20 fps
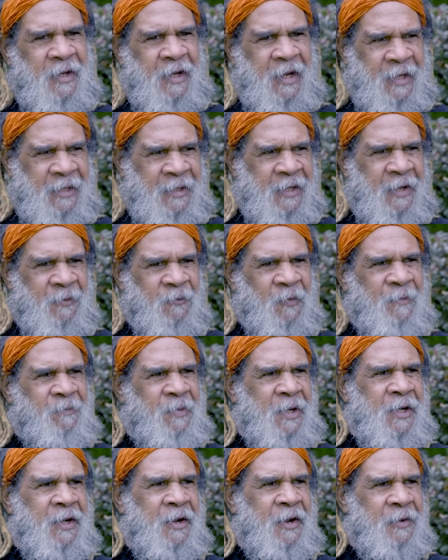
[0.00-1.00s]
And
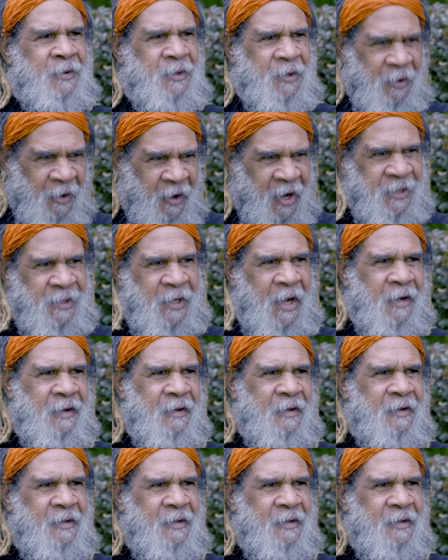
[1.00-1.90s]
we've been denied that.